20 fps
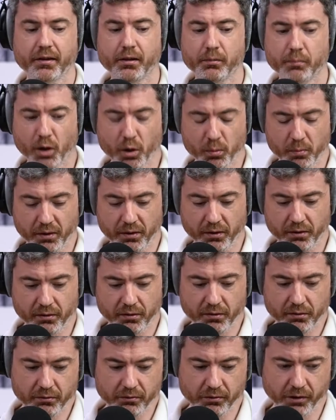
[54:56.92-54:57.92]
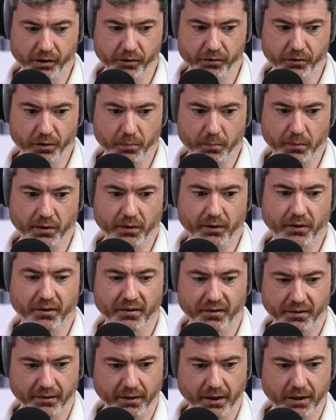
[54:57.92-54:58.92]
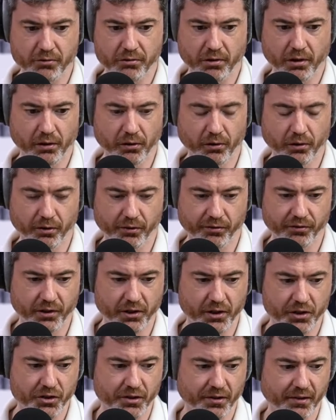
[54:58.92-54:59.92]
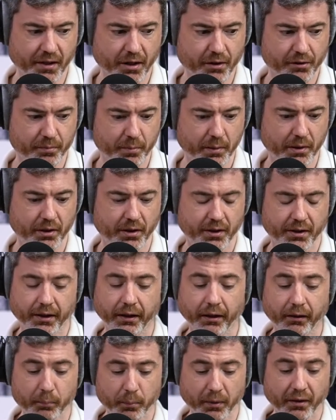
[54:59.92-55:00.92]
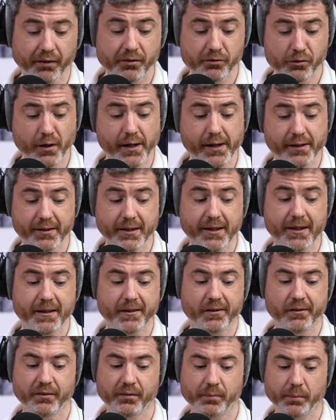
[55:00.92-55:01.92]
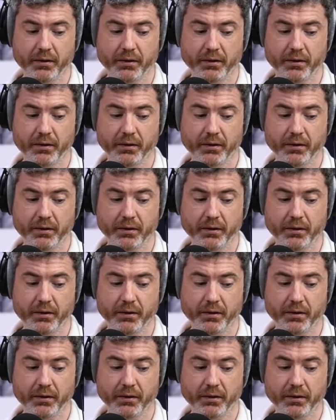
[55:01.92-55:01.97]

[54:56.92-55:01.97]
at the moment, recruitment, there's Andrew Law, the furniture salesman, but there's Craig Dean, who's